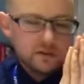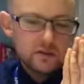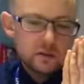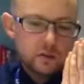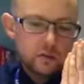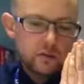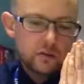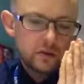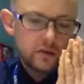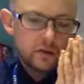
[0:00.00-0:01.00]
So
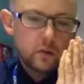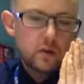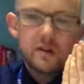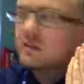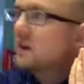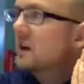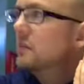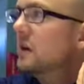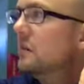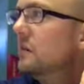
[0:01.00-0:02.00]
the one
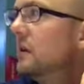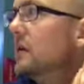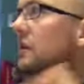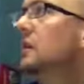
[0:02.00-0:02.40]
side might be,